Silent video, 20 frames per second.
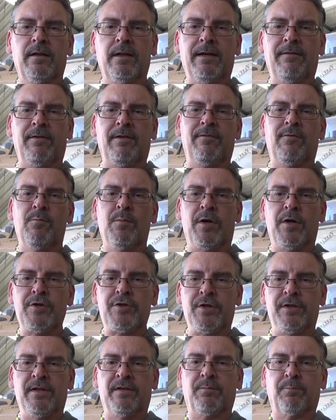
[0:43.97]
level of
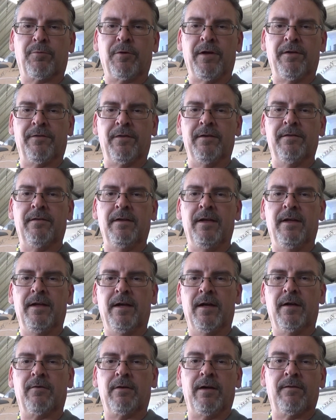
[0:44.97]
immersion that's present in
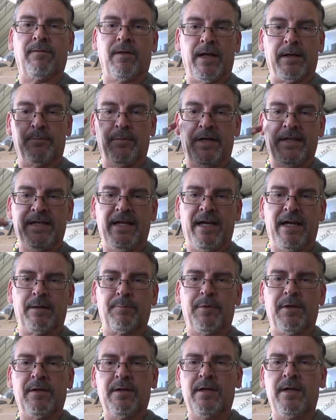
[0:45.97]
aircraft like my Yak
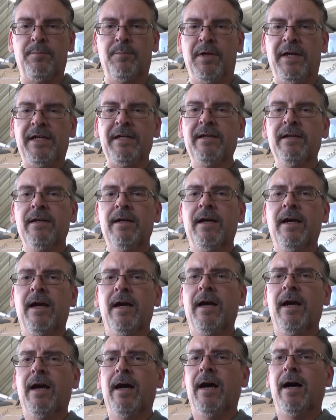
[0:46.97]
behind me
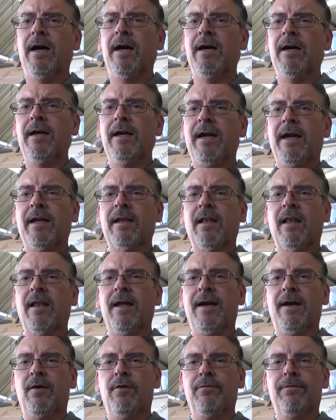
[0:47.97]
and
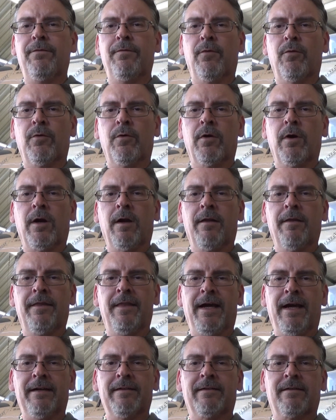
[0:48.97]
allow for
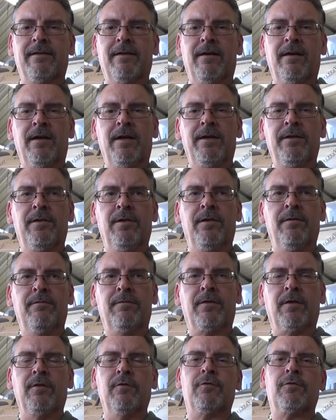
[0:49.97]
that kind of
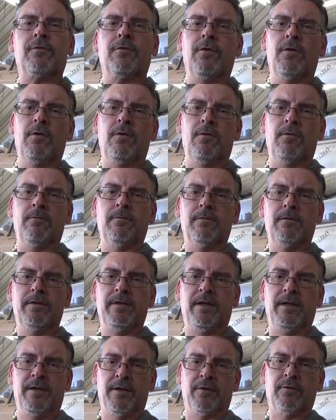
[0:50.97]
control
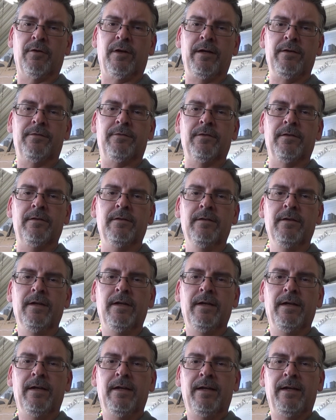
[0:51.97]
integration
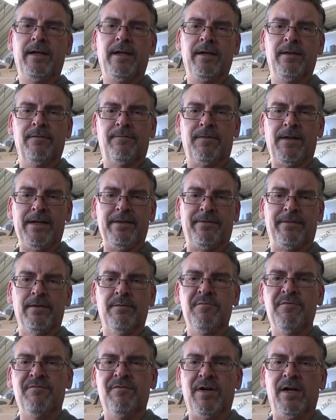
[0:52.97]
in the flight sim
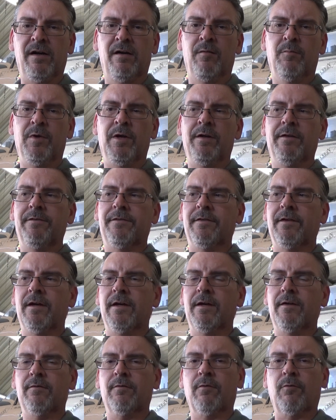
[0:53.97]
environment.
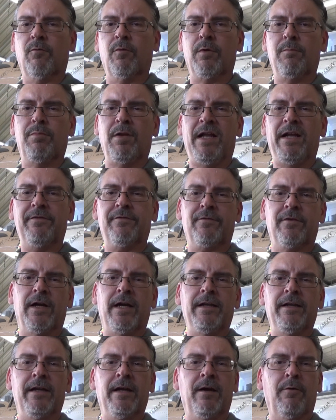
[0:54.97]
We're blessed
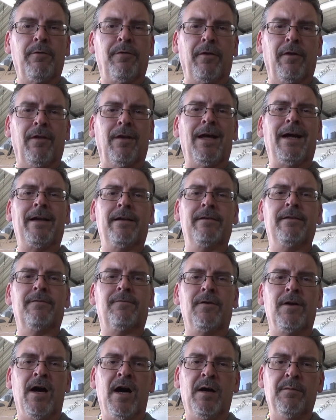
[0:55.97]
right now with a lot of
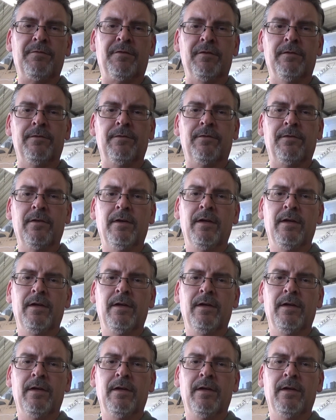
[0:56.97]
different options